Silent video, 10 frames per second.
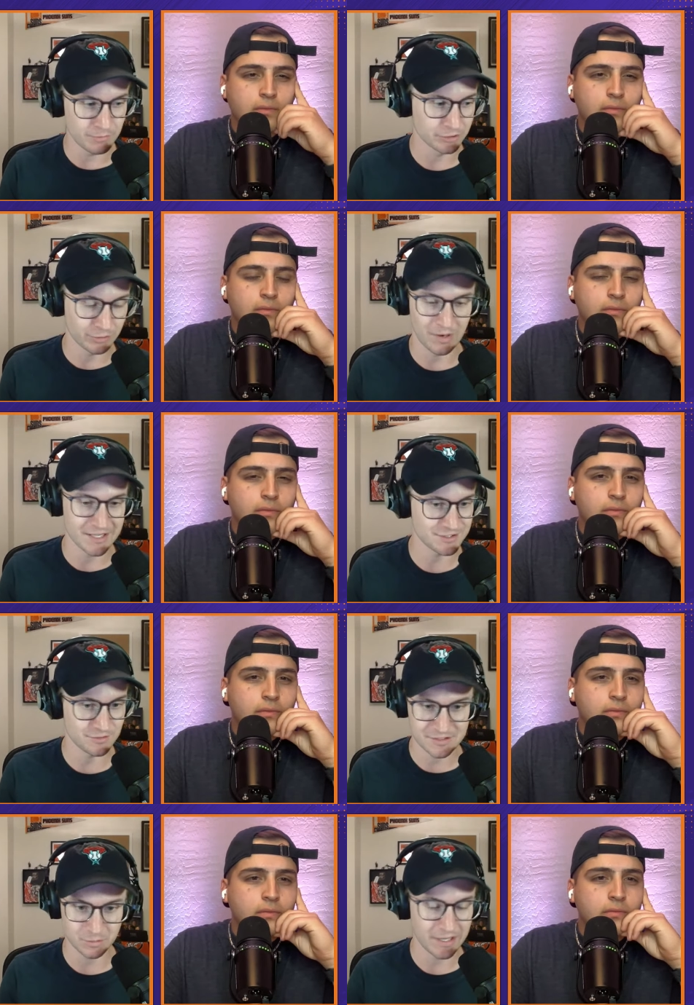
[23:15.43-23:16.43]
Speaker 1: build a roster
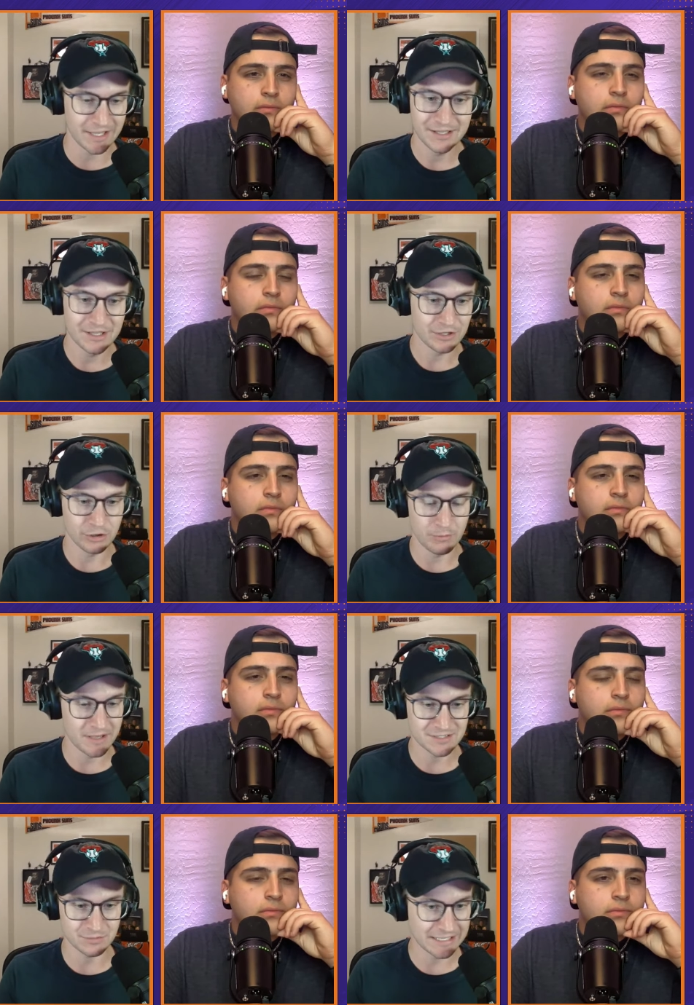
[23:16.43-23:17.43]
this way. Your
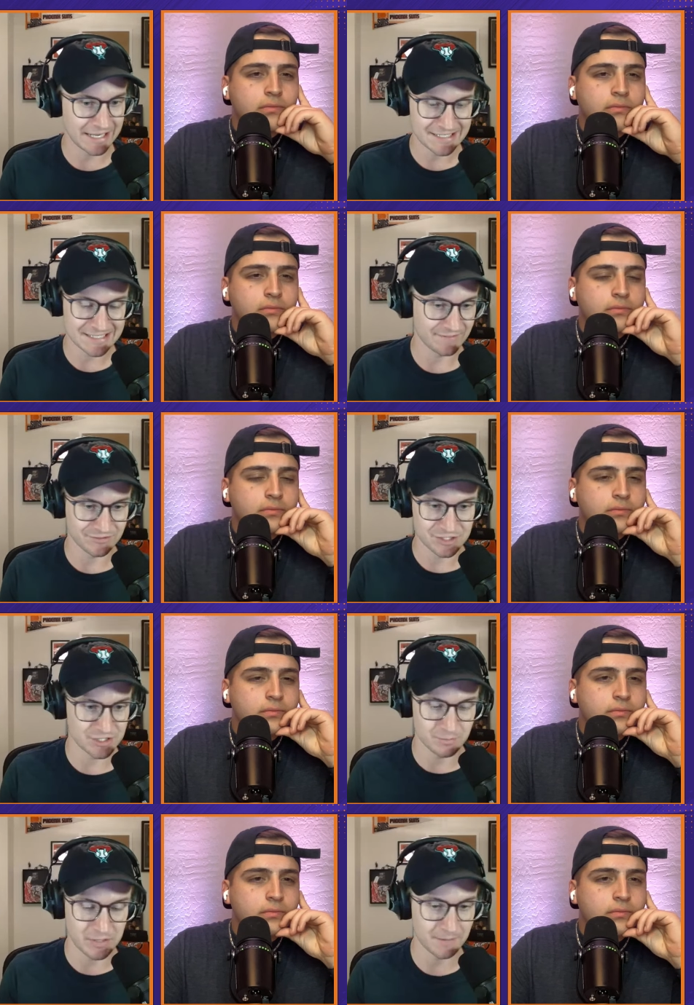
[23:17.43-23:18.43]
best three guys have to
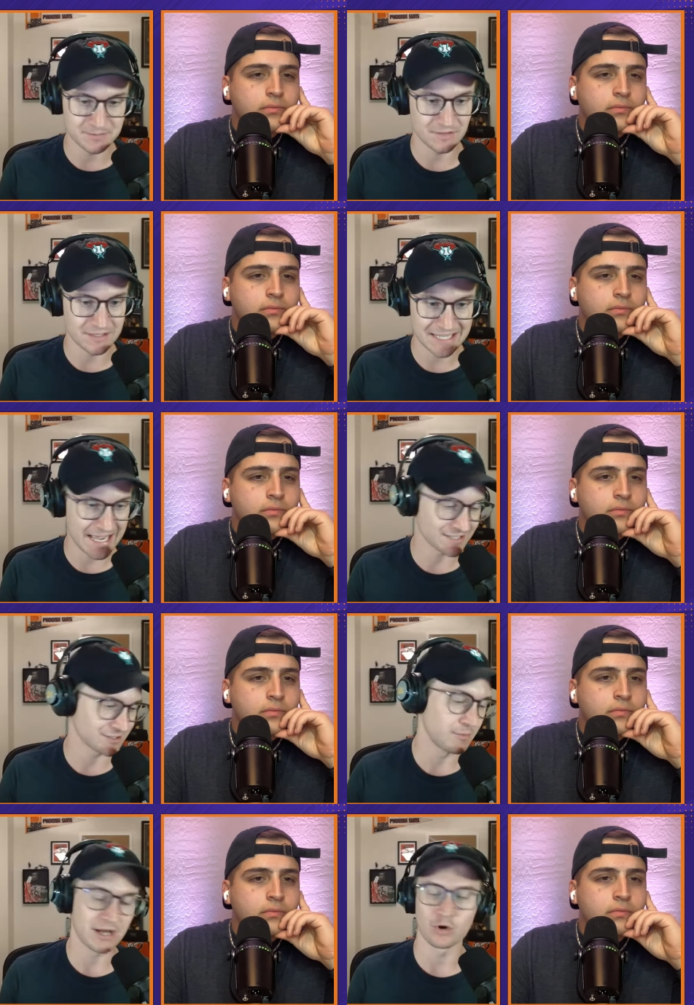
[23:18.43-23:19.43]
just be up to the task
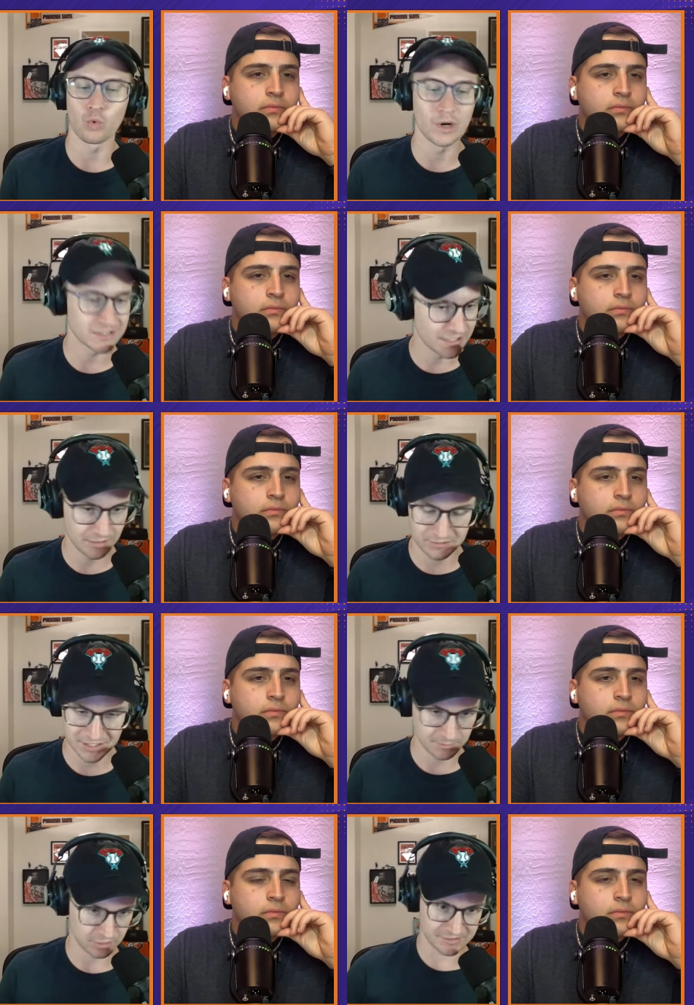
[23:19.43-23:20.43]
no matter what the other
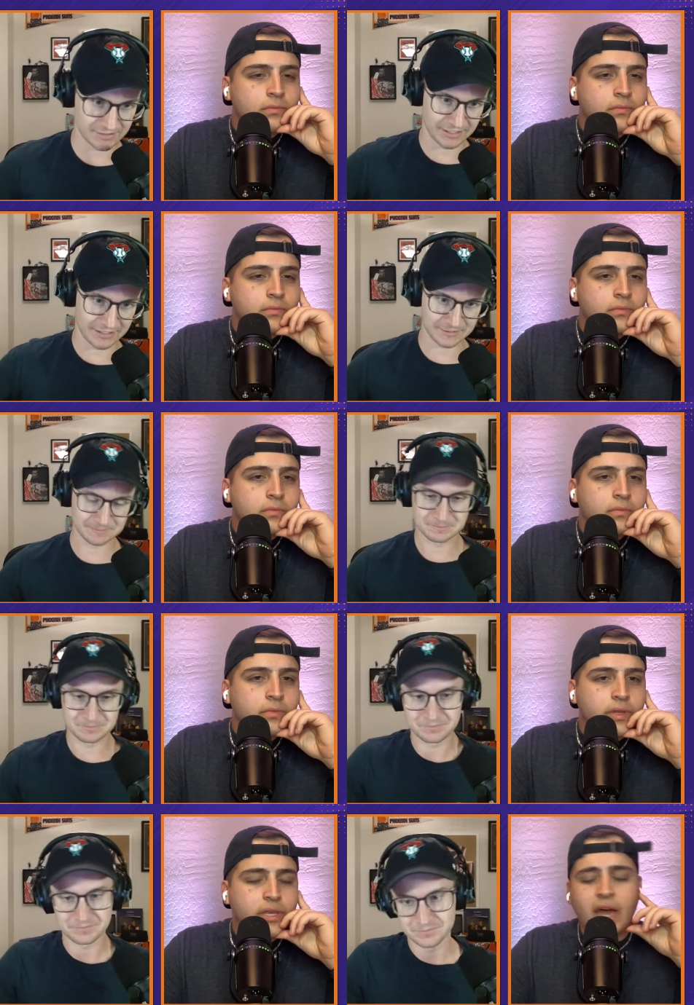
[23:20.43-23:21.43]
team looks like.
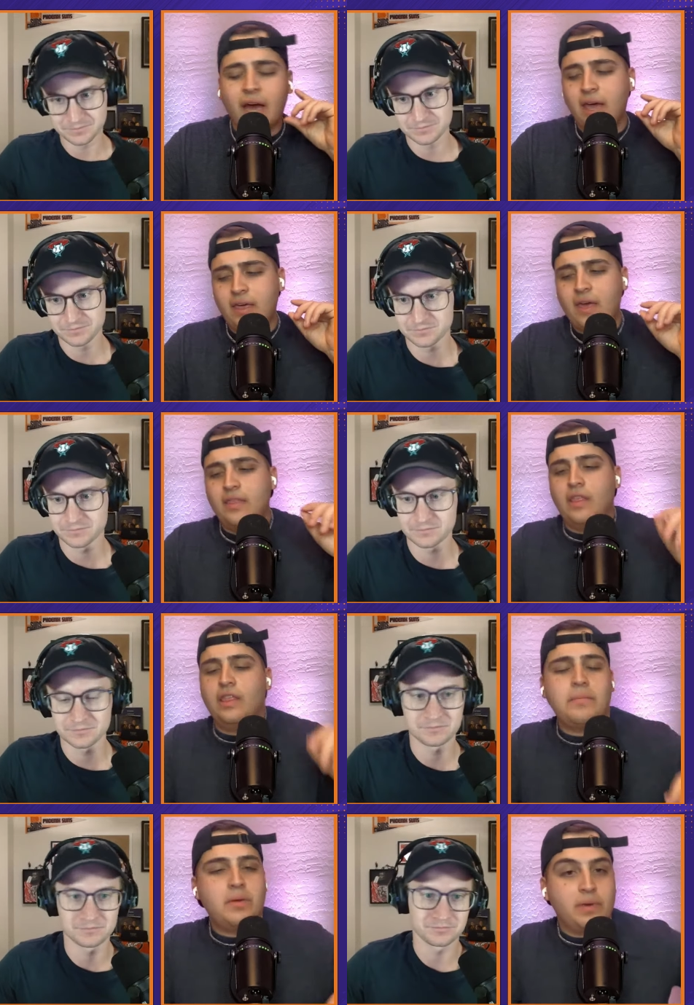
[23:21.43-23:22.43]
Speaker 2: Yeah. And, and
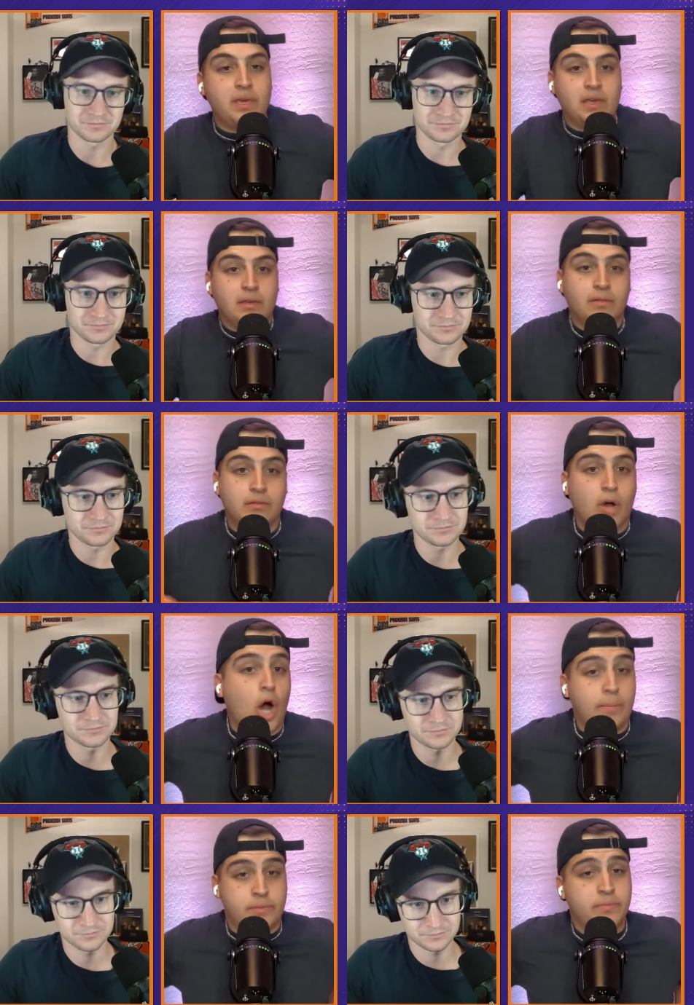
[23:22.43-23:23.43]
let me be
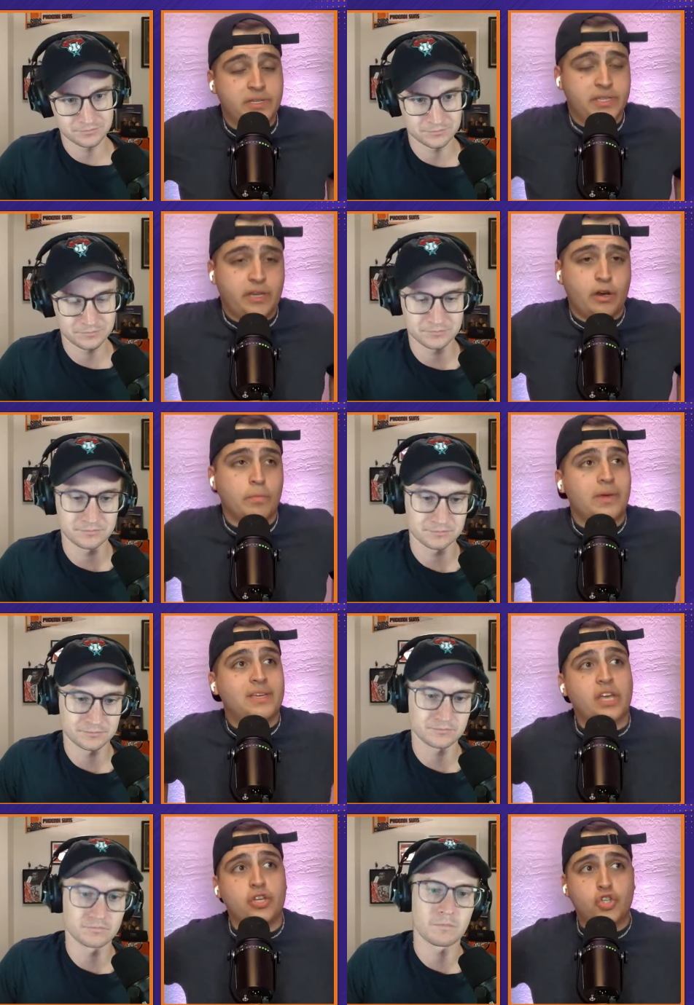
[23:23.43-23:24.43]
optimistic here
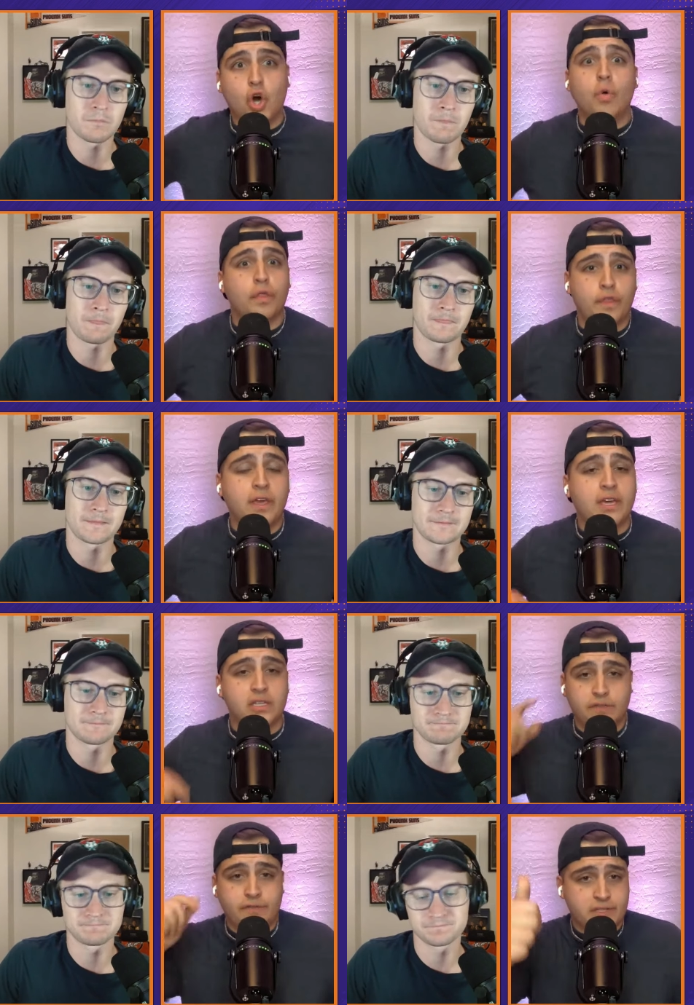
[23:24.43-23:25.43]
because I don't think
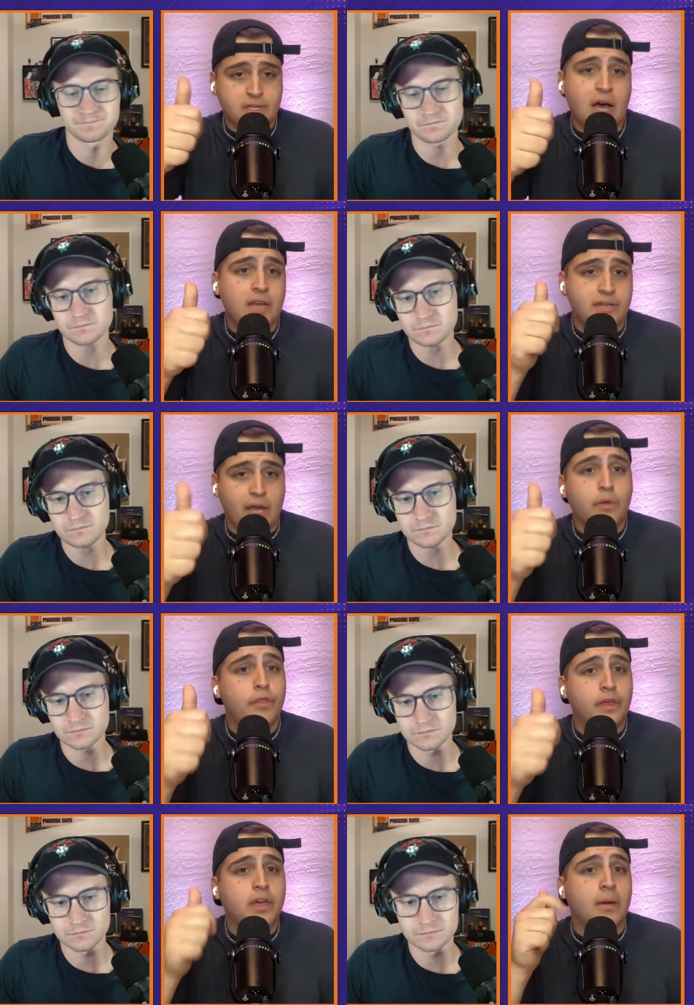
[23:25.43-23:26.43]
it's a facade and I
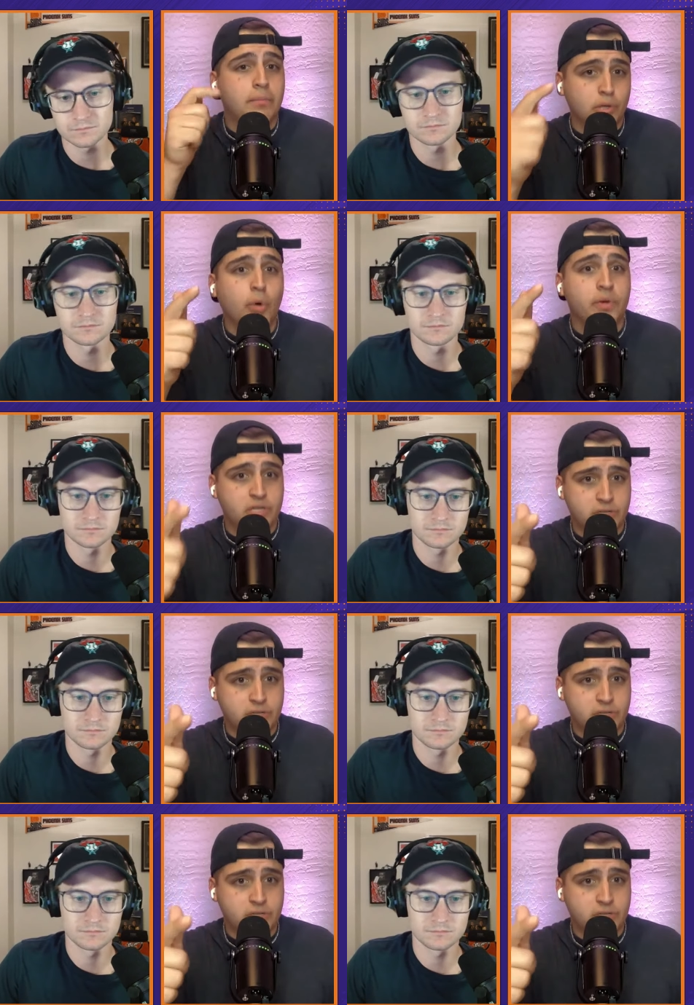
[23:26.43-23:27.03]
don't think I'm blowing